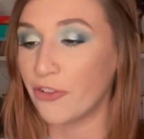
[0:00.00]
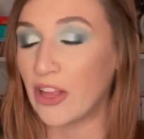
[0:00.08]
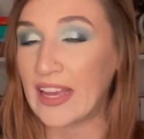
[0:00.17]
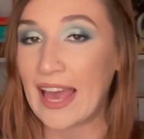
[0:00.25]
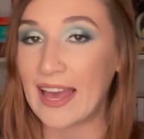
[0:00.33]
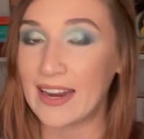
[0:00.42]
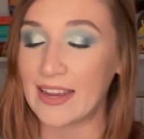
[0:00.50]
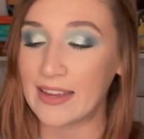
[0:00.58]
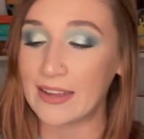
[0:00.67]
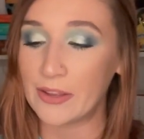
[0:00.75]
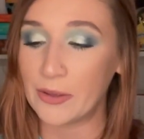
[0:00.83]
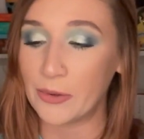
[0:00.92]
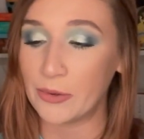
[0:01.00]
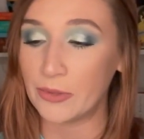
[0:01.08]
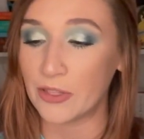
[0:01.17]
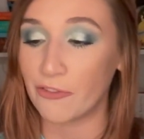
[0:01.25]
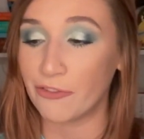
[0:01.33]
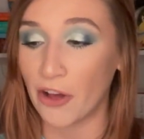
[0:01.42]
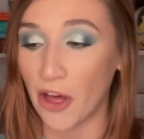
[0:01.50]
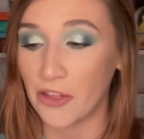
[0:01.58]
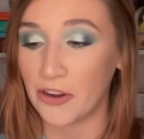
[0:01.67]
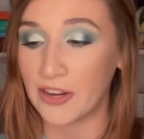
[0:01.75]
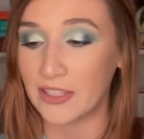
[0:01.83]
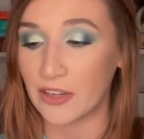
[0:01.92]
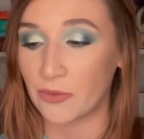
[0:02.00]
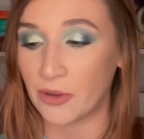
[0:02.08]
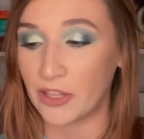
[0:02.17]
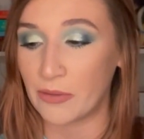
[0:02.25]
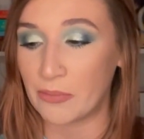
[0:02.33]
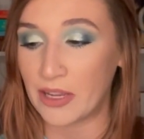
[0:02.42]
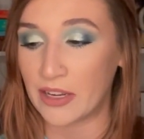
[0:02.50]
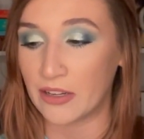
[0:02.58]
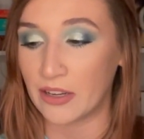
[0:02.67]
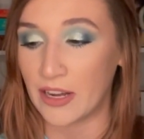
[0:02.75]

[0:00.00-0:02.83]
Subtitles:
following Hetty, whose father is a really big,